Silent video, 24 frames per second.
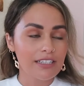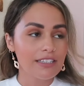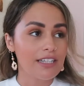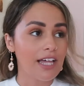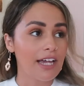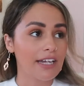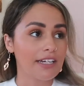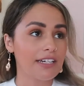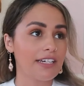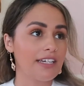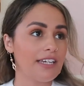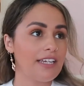
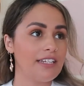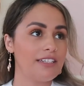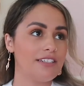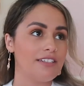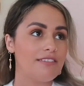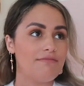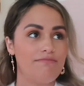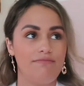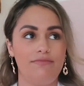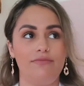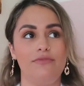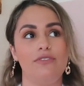Like,
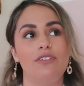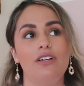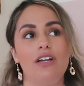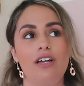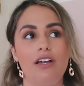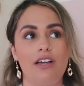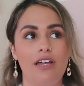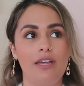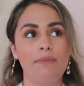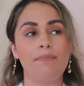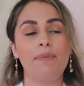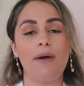
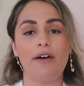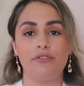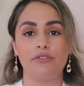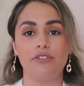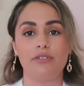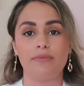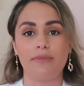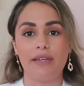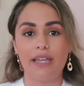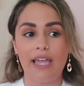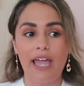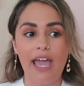it
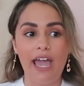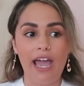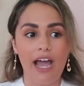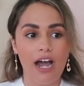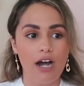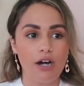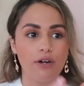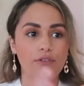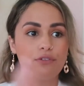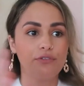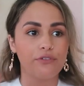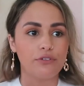baffles me
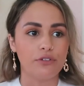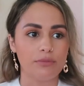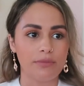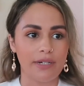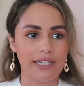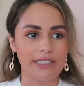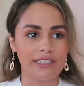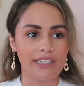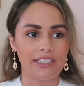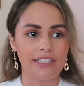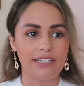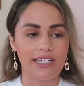how full
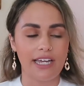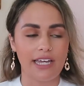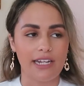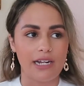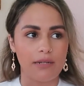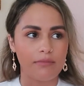mine can get.